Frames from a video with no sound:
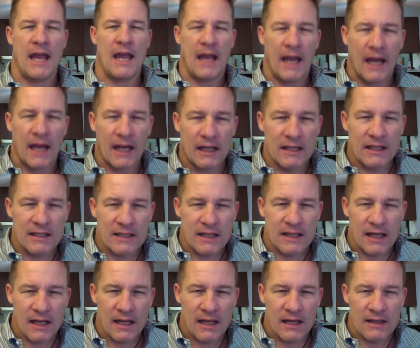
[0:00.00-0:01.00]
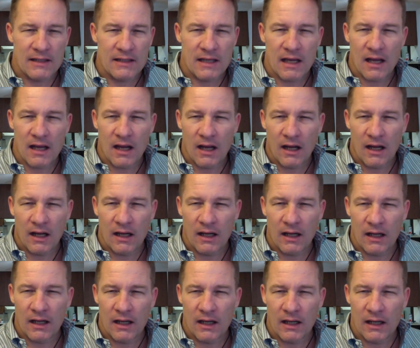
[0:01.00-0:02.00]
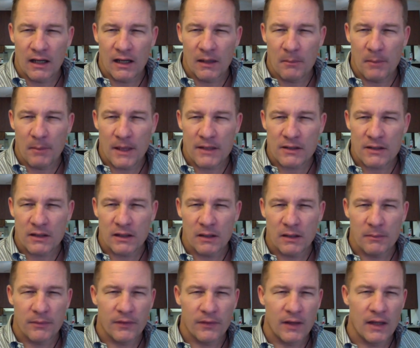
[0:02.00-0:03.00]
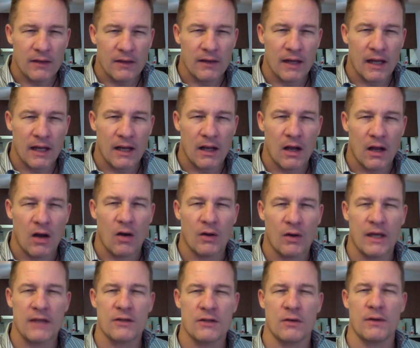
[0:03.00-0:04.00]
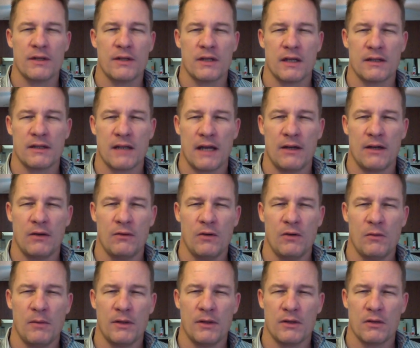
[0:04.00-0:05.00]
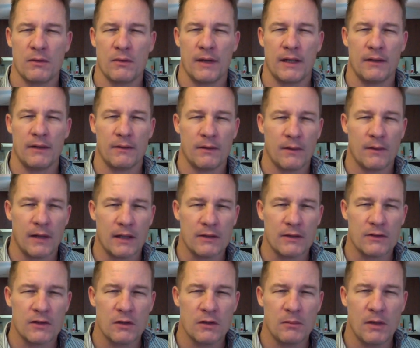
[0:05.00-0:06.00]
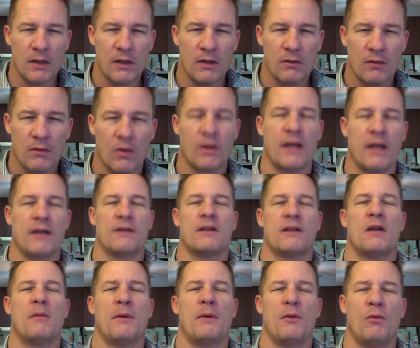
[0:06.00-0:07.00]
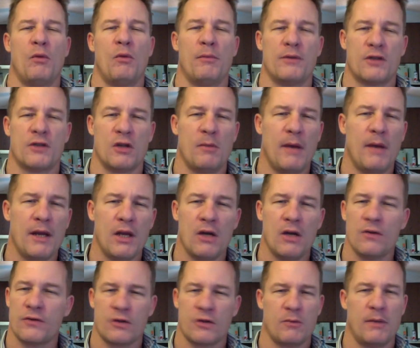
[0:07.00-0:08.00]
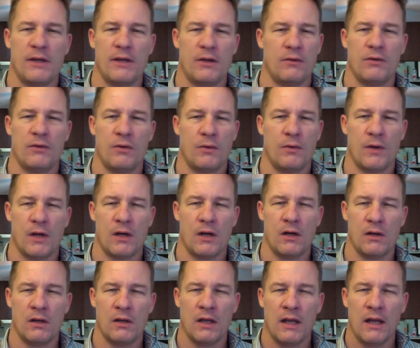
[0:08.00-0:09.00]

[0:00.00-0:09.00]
And he says, basically I'm saying that, okay, so he says, I don't know much, wait, some I know, okay, talk about the women. Some I know, some I don't know at all.